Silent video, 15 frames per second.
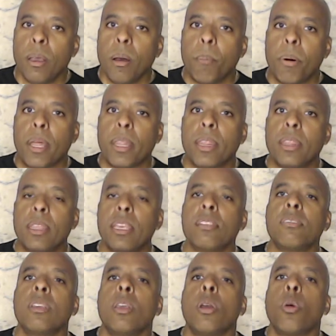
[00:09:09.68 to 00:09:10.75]
But
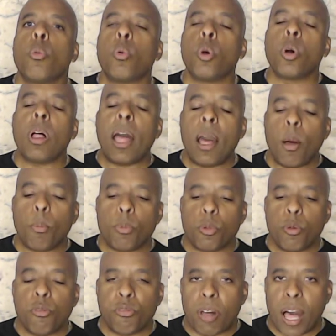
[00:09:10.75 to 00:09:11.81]
this will help
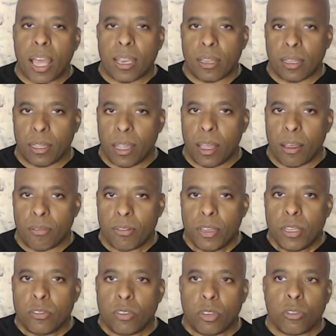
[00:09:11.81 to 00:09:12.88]
you find love.
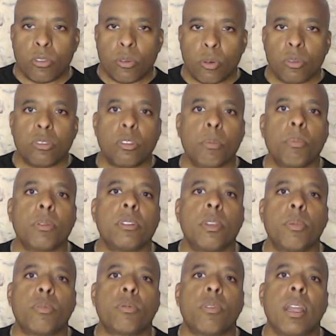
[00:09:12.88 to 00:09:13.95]
Just those simple
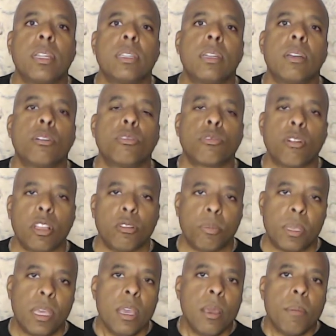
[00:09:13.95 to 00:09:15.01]
tips right there. Trust
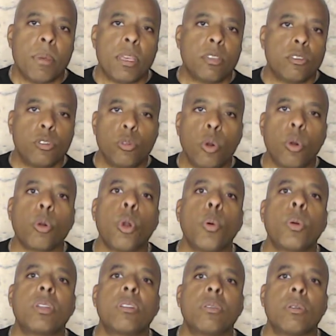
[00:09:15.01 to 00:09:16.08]
me, because you don't go
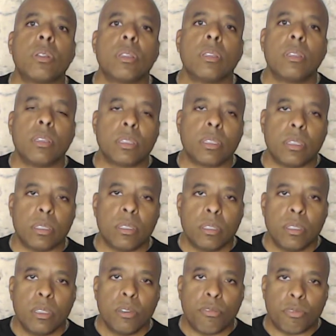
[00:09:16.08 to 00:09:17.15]
into it looking
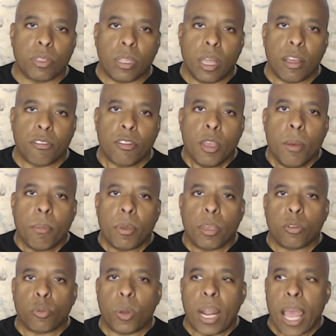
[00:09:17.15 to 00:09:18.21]
for love.
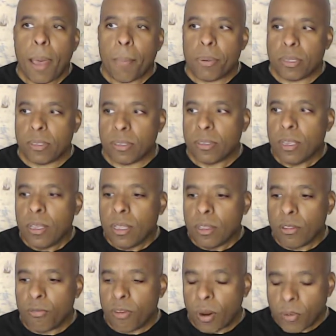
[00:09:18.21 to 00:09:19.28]
Because what happens is
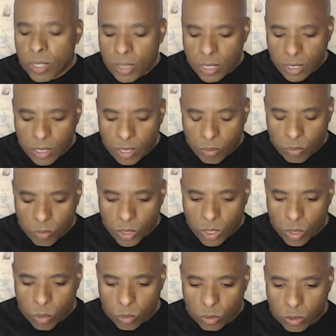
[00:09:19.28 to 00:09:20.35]
the very thing that we
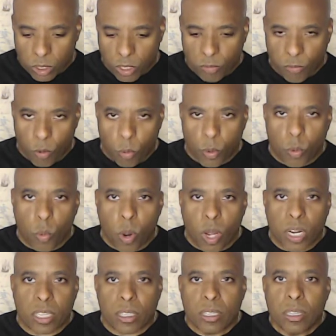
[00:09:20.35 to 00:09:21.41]
go looking for, we
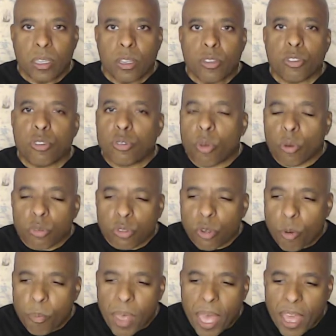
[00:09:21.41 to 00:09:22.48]
want it
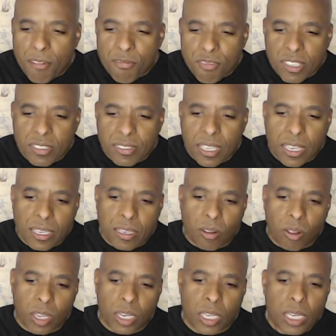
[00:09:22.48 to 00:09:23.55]
so bad, fixated
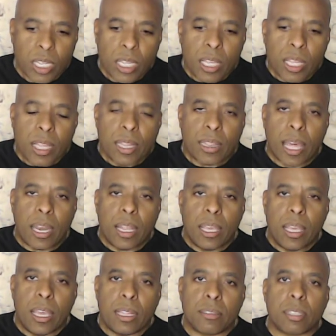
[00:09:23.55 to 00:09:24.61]
on it, that
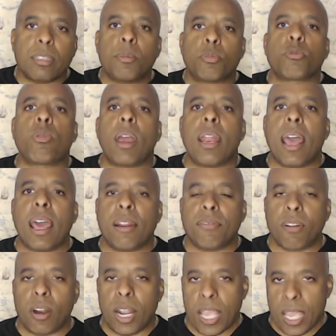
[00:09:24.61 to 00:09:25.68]
it slips right out of
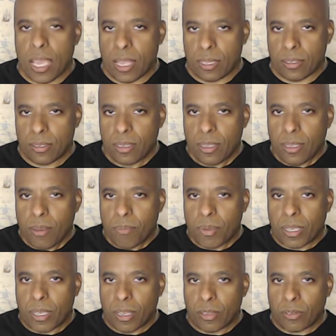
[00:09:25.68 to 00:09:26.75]
our hands.
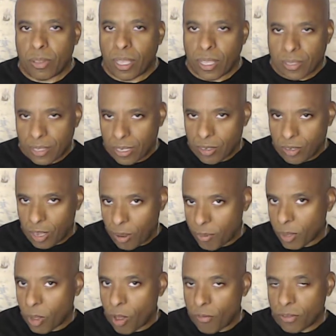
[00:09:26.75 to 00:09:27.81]
Because, like I said, you're
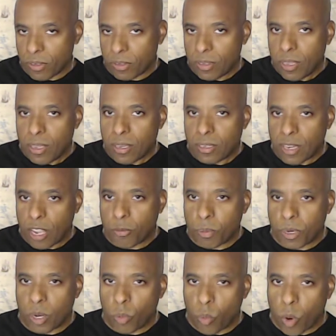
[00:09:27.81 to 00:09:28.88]
coming off as
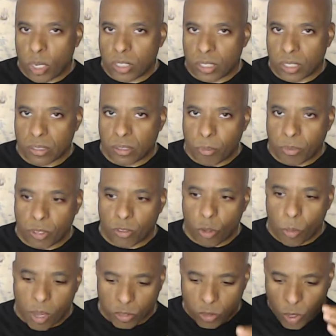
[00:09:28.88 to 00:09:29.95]
desperate and wanting something so
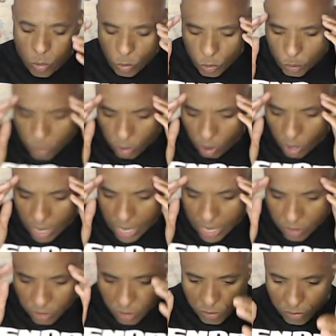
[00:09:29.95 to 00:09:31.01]
much. We put our
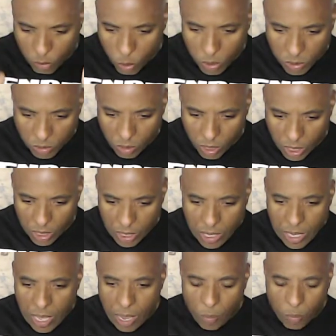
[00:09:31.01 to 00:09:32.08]
energy focus on it,
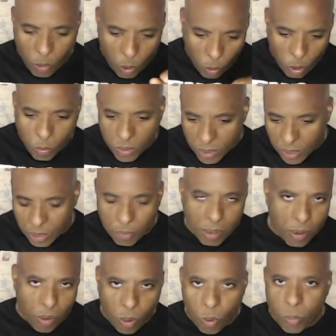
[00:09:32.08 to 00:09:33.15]
and we're always
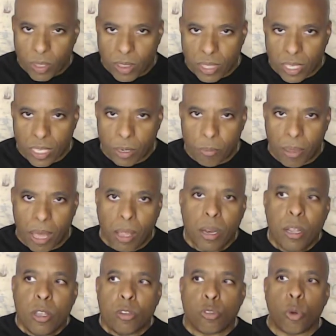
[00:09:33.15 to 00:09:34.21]
thinking about.
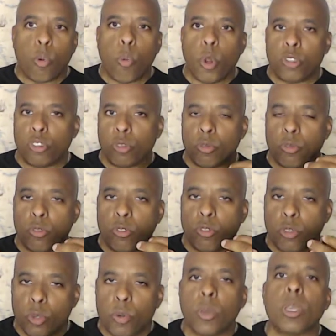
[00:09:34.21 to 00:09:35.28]
So what you're
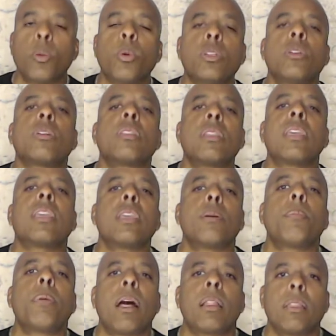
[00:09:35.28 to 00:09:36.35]
doing when you're thinking
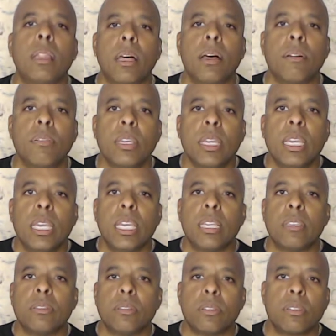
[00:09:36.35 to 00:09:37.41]
about love
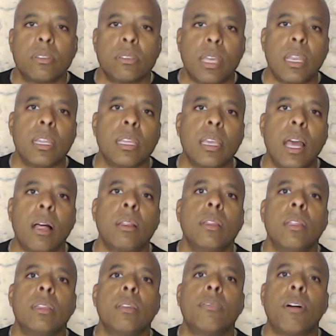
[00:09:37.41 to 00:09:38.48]
is you're sending out
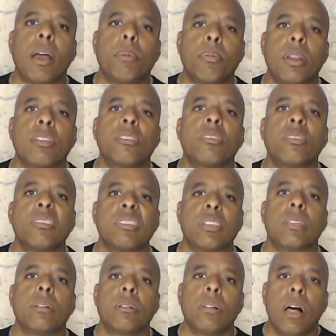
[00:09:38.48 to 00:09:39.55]
the vibrational
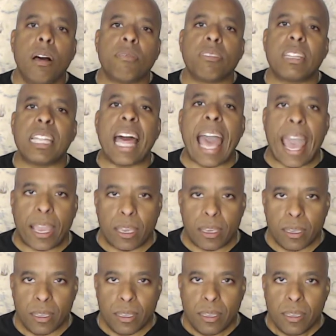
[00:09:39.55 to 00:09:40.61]
signal of lack.
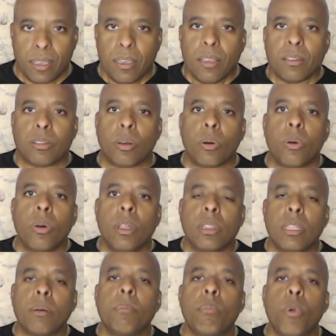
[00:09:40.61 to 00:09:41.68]
So
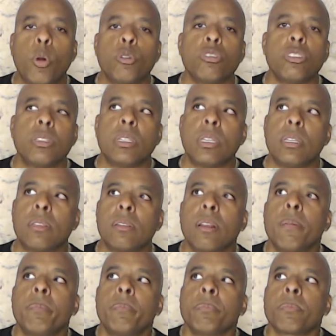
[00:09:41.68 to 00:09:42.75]
the emotion is
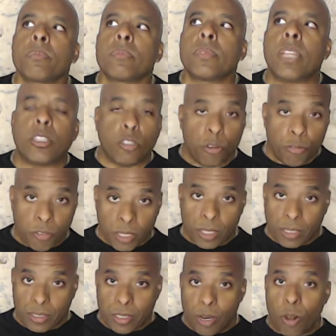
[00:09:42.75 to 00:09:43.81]
that you're
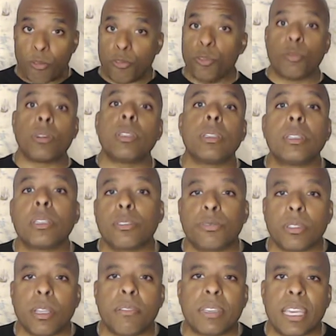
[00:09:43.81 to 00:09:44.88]
feeling, if you're really looking for
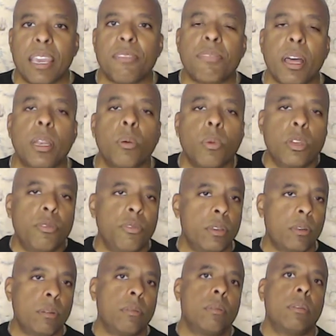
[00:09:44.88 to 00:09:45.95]
love and can't find it, what do you
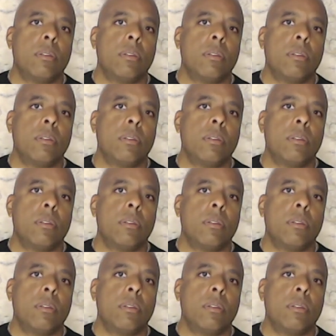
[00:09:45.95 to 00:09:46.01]
feel?